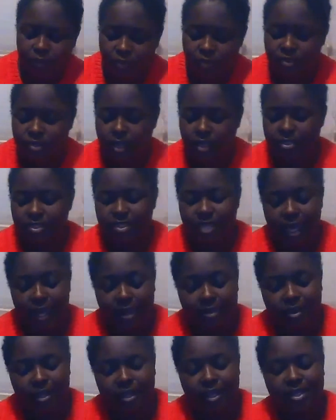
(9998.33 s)
rose on
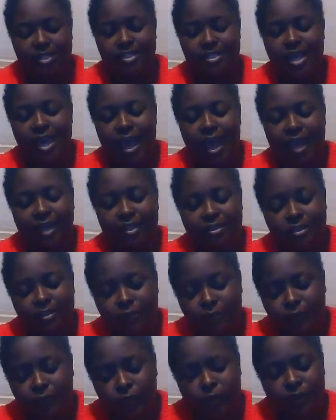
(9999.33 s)
Saturdays, I
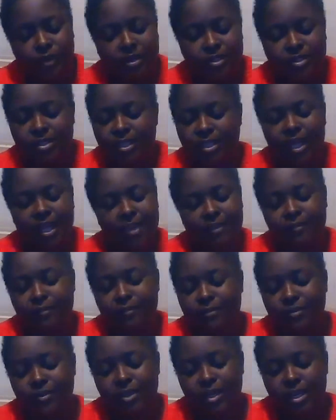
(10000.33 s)
looked forward to
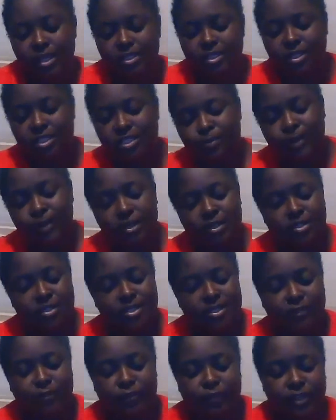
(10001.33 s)
life, to
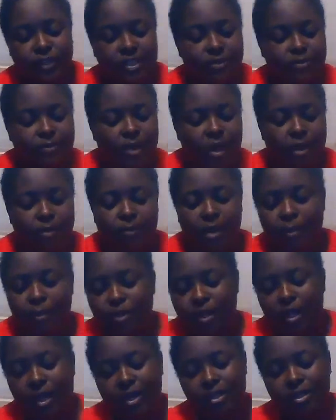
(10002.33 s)
experiencing freedom on
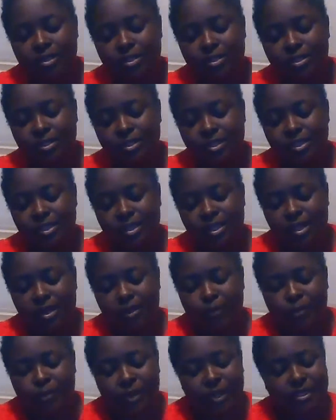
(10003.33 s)
my block.
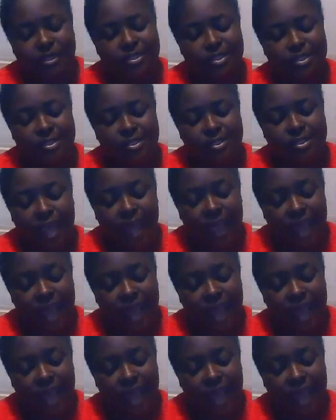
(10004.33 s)
But